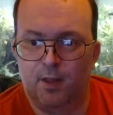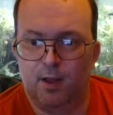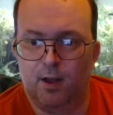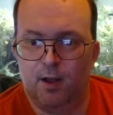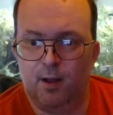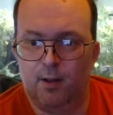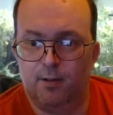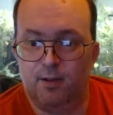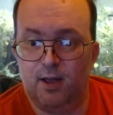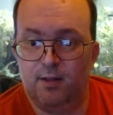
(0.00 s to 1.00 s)

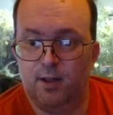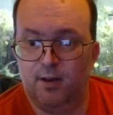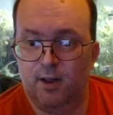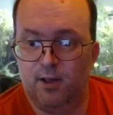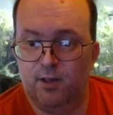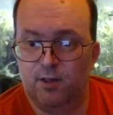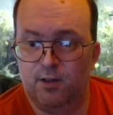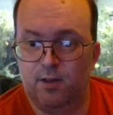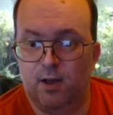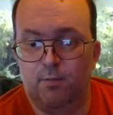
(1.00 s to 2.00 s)
Yeah, then there's,
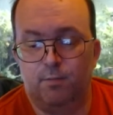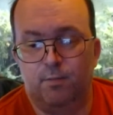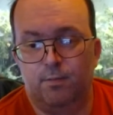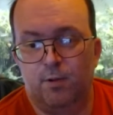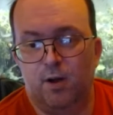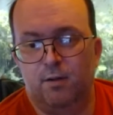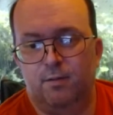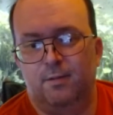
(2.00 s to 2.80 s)
yeah, well,